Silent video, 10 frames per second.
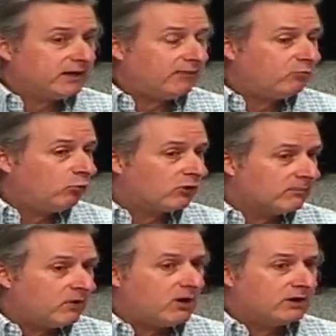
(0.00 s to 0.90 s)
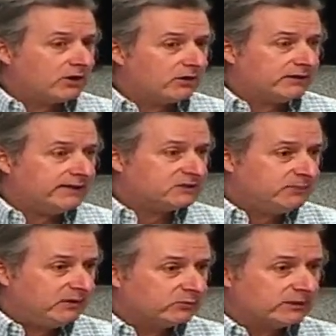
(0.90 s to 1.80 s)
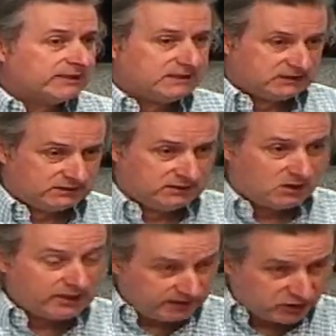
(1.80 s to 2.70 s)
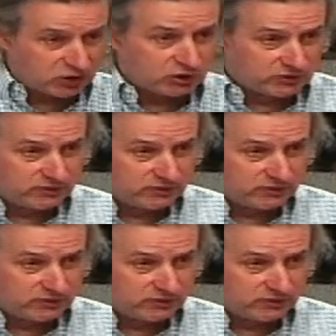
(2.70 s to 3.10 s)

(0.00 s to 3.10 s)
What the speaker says: of warmonger that has been released on the earth.